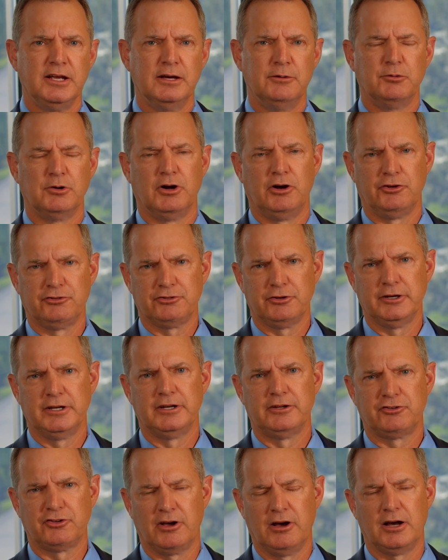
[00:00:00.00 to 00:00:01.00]
And we're also
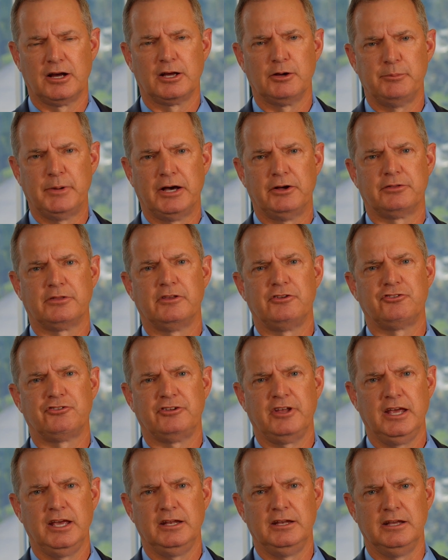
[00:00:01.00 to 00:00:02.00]
going to talk about the
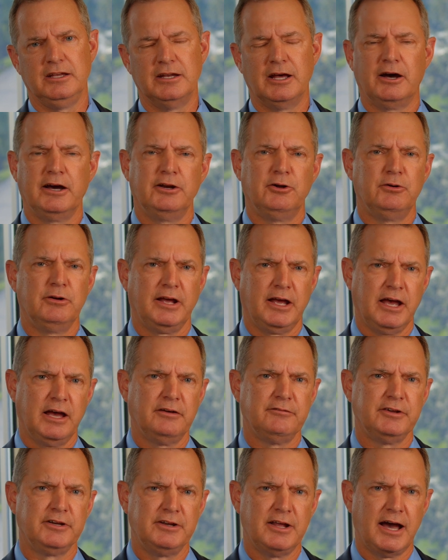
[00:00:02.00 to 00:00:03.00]
SADI. Now, I don't
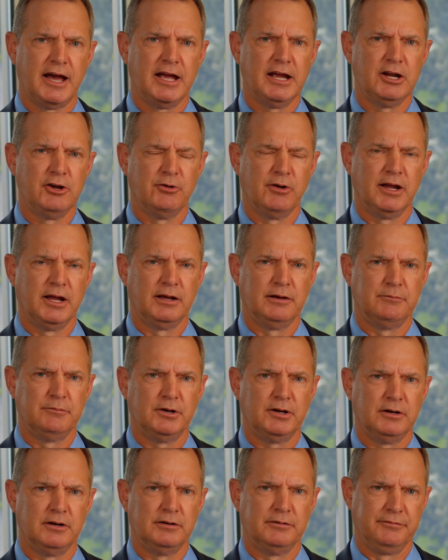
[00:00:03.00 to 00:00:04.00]
have a
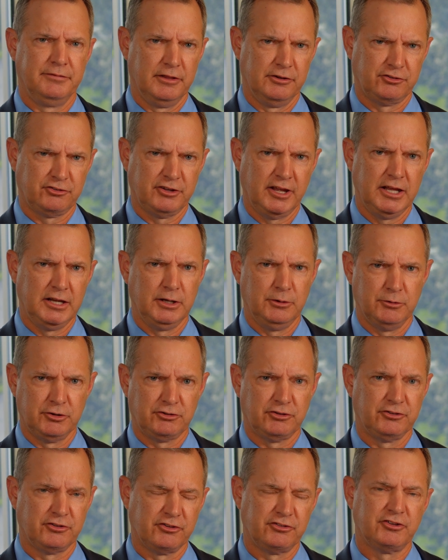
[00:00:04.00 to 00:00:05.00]
diagram of the SADI,
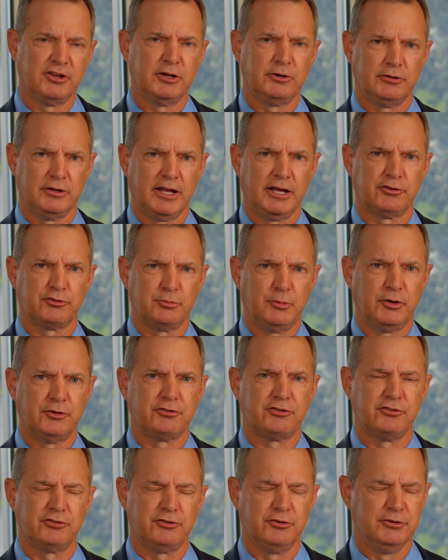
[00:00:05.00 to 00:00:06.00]
which is a single
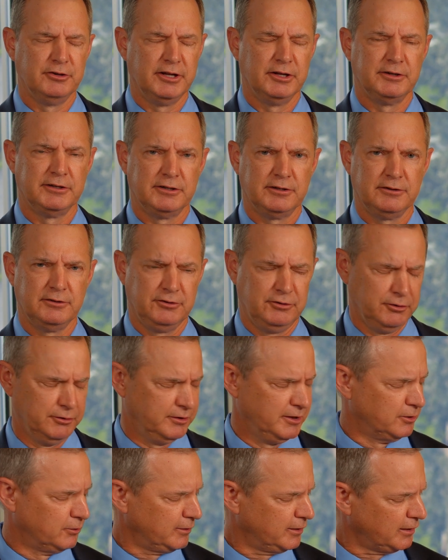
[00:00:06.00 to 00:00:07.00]
anastomosis
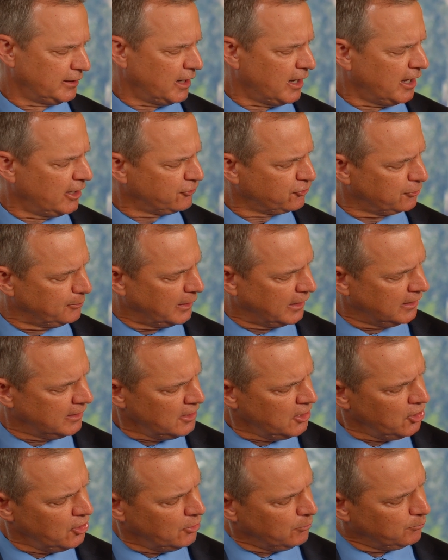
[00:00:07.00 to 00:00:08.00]
duodenal ileostomy,
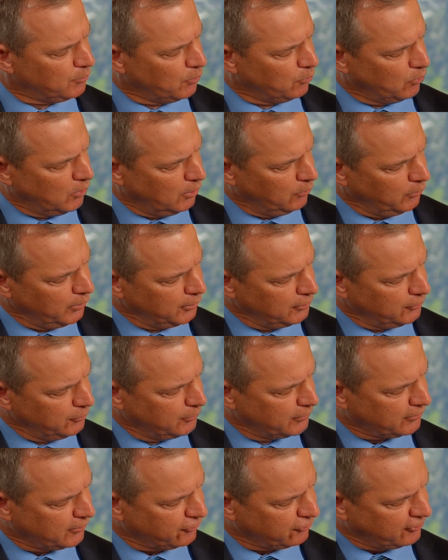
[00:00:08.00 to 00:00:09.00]
but what we
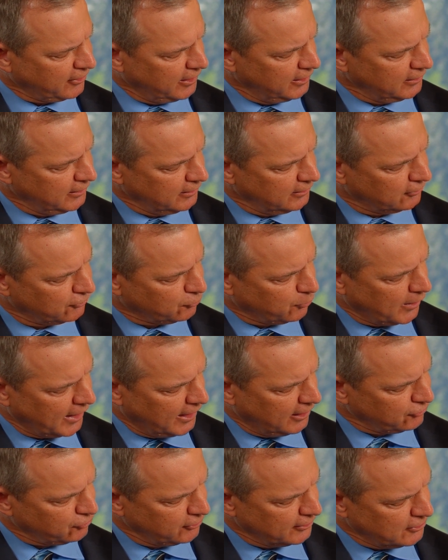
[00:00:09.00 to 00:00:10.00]
do with the SADI is we
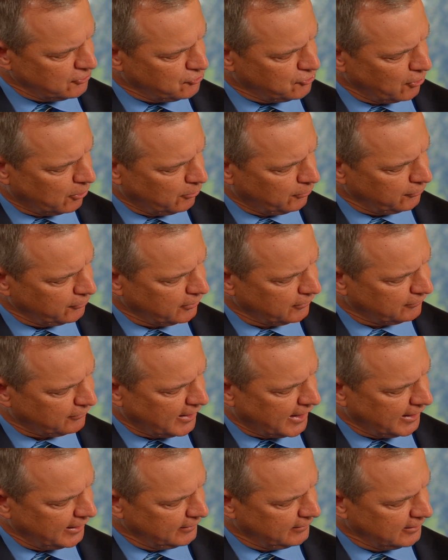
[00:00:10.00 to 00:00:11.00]
actually don't
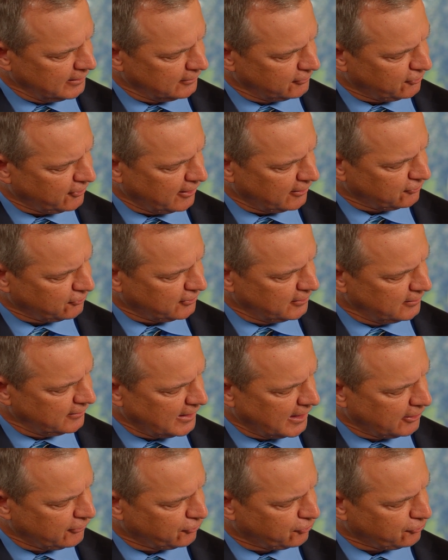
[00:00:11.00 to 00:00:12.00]
divide the intestine
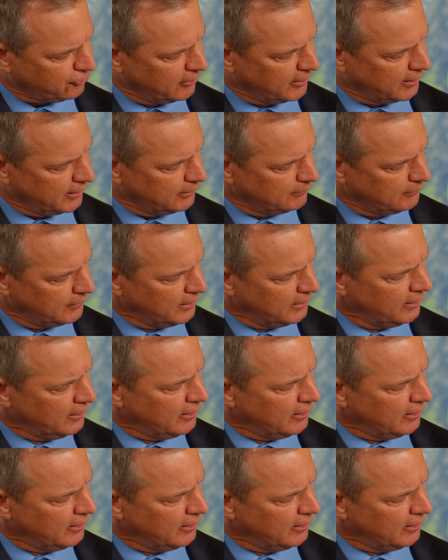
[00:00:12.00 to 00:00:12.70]
downstream.